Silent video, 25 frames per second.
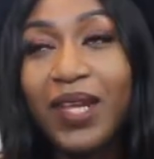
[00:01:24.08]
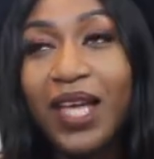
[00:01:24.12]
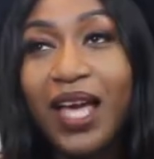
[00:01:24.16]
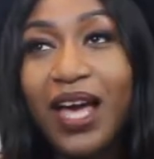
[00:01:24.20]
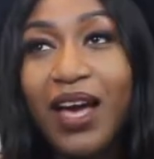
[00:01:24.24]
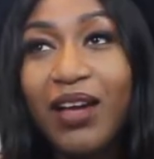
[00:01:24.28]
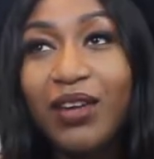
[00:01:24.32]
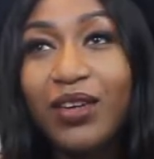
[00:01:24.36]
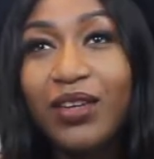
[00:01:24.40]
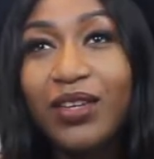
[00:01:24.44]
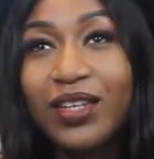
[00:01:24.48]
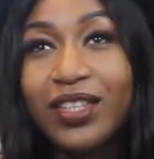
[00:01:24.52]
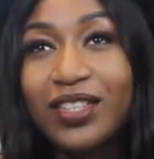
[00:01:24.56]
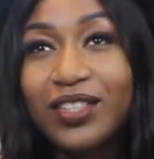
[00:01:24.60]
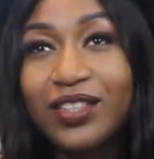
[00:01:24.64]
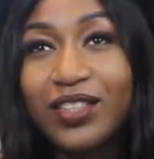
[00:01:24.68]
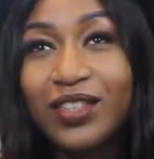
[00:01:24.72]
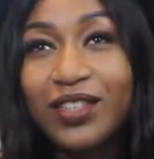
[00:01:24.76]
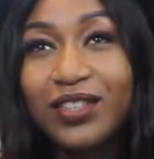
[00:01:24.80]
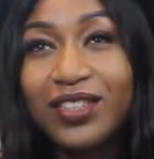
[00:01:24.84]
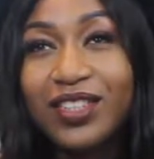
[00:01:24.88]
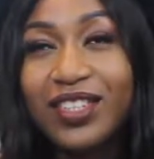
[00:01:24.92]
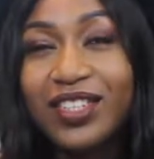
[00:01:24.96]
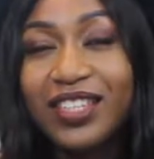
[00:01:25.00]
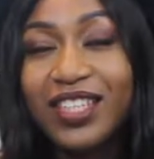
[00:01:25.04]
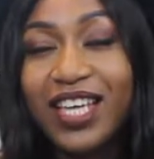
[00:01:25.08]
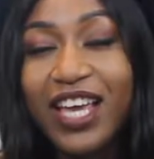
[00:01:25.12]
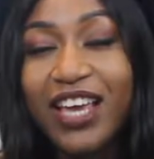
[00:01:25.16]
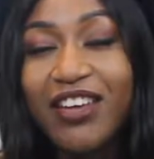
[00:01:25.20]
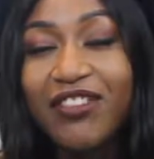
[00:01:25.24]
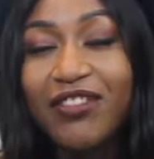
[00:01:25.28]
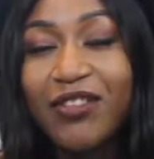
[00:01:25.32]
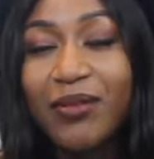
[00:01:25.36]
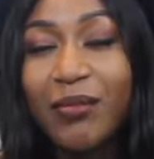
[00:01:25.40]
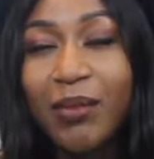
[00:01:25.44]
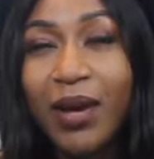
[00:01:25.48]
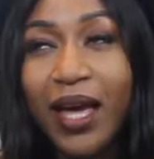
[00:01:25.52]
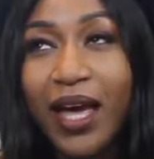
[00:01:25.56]
how long it took to
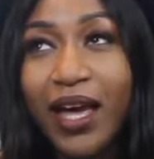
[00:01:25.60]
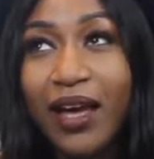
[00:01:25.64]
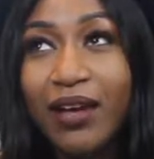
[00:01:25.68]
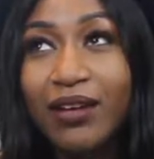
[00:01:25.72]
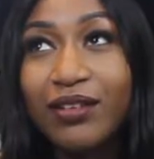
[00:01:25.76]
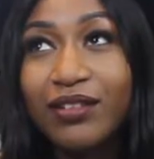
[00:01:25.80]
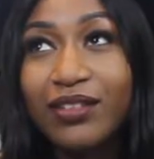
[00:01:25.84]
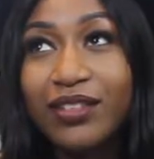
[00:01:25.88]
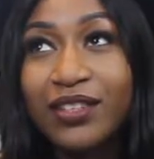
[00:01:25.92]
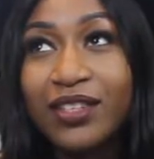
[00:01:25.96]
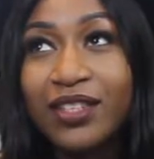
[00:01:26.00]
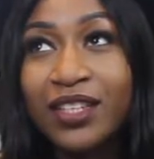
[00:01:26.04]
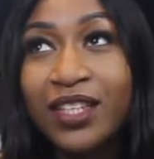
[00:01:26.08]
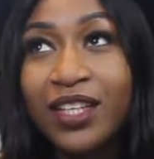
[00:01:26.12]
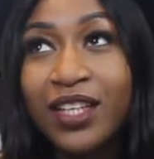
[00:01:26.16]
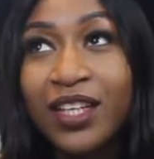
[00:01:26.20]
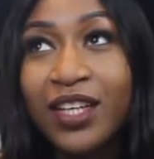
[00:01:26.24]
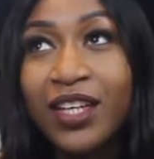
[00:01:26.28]
save for my house?